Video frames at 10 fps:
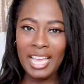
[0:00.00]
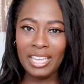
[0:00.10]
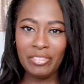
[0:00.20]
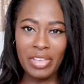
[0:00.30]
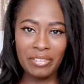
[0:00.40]
And
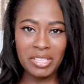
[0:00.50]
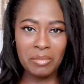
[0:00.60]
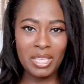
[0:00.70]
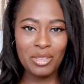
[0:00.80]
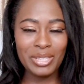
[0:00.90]
if you have
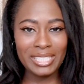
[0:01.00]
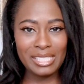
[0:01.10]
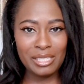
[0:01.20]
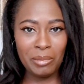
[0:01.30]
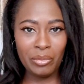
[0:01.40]
something you'd like to
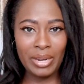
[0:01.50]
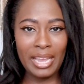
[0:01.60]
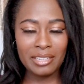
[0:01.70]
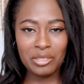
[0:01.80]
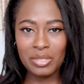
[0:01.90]
see me
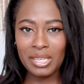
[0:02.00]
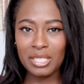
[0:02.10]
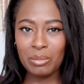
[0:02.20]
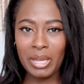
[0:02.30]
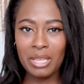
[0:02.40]
react to, send it
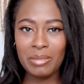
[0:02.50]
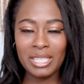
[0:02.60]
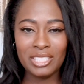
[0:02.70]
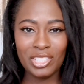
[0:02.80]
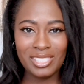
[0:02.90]
to my email,
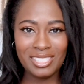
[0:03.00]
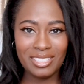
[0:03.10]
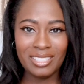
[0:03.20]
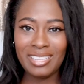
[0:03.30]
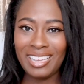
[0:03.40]

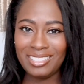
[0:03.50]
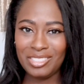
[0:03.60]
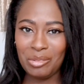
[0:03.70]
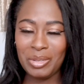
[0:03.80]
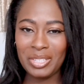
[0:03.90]

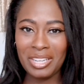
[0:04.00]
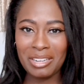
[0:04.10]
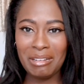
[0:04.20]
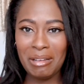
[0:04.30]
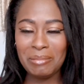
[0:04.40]

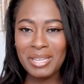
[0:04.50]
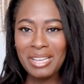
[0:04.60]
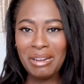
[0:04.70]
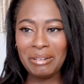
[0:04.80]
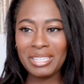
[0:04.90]
justtennille@gmail.com.
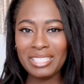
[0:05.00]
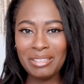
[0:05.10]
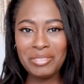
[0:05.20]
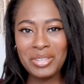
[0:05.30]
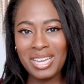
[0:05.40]
All right, I
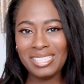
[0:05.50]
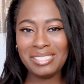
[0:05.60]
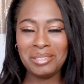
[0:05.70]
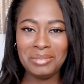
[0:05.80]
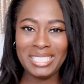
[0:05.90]
love you guys
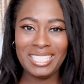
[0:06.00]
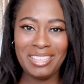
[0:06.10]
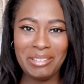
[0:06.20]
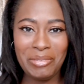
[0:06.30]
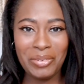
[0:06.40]
so much. Thank
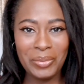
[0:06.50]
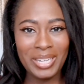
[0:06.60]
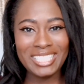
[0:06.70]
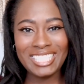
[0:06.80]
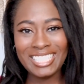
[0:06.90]
you for
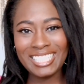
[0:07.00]
watching.